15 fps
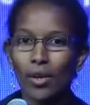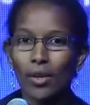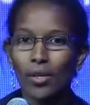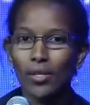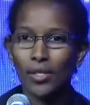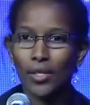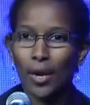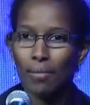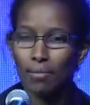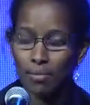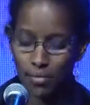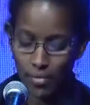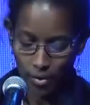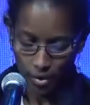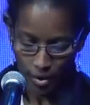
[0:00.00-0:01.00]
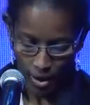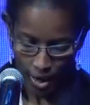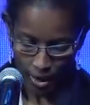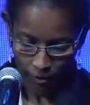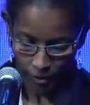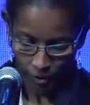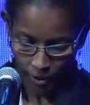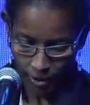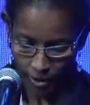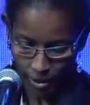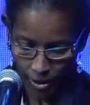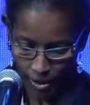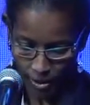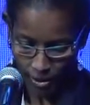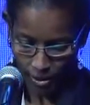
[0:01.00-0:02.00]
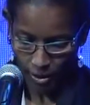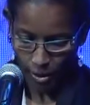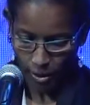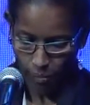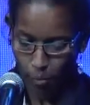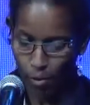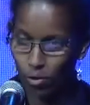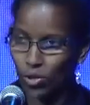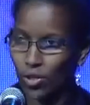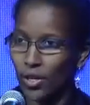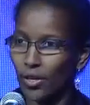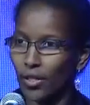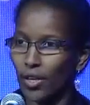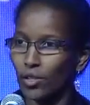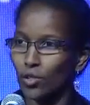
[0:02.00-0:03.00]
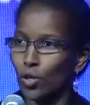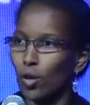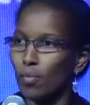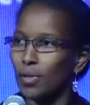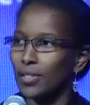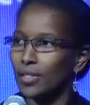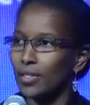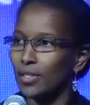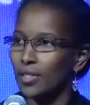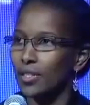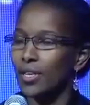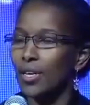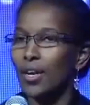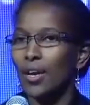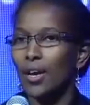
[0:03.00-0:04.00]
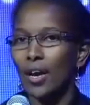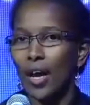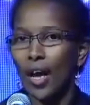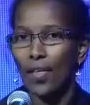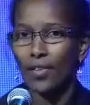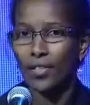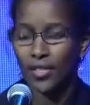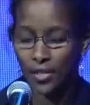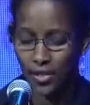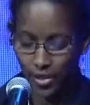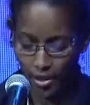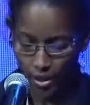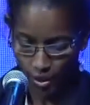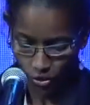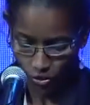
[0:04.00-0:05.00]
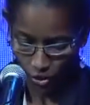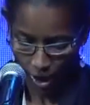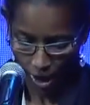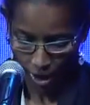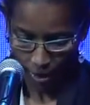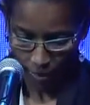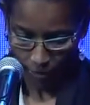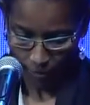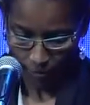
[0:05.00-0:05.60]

Some have succeeded in deposing their tormentors, others are still trying.